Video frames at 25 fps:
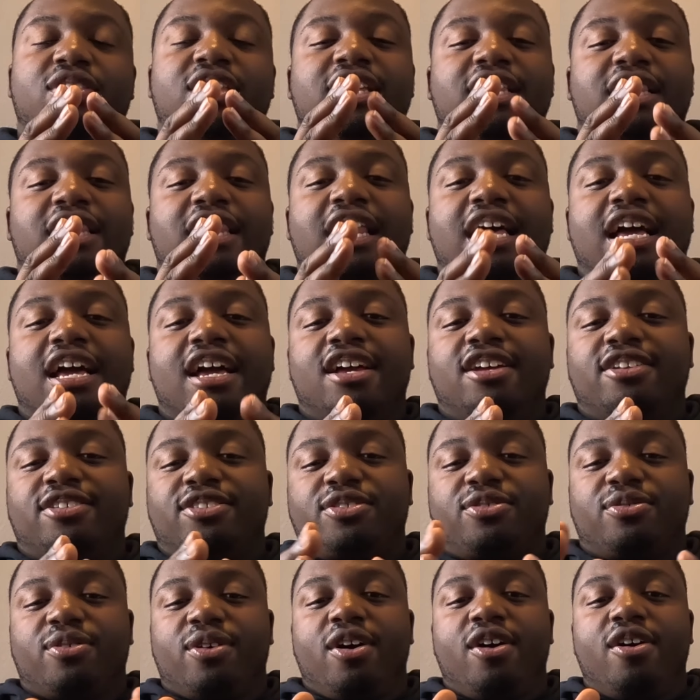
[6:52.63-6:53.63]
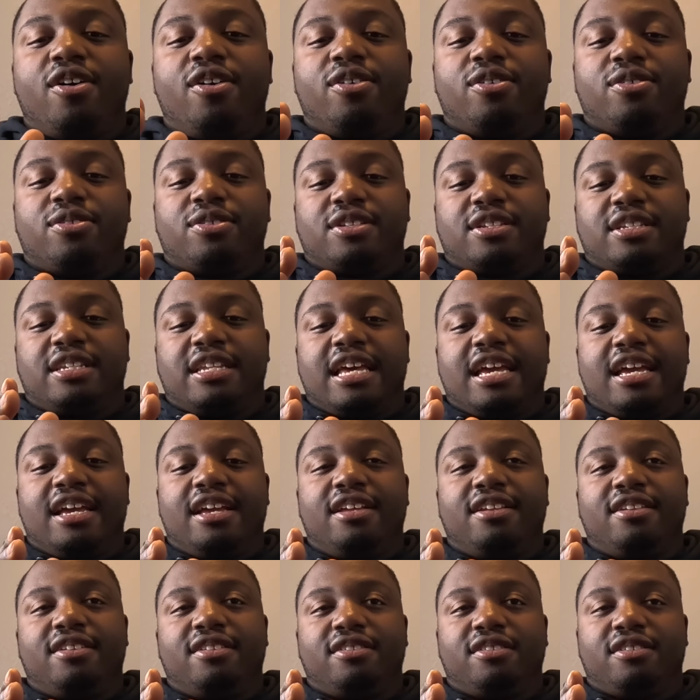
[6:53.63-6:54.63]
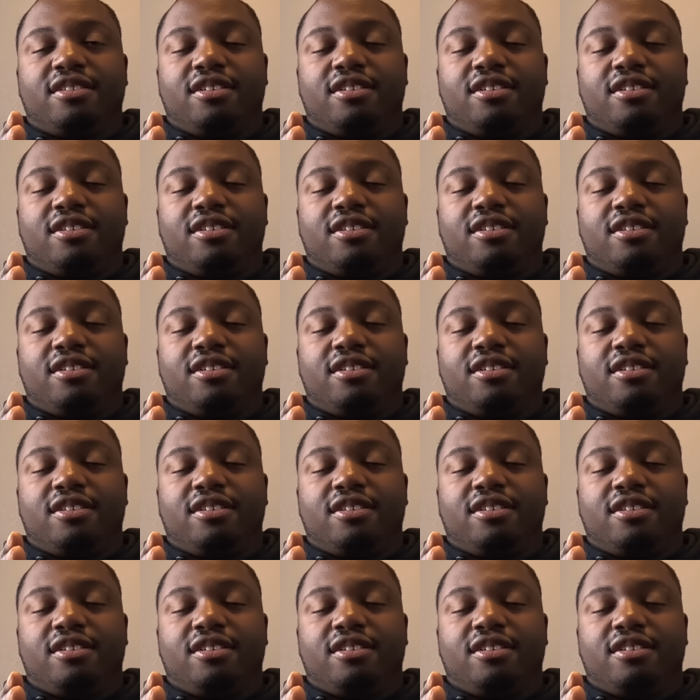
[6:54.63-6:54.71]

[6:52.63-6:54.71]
the last straws that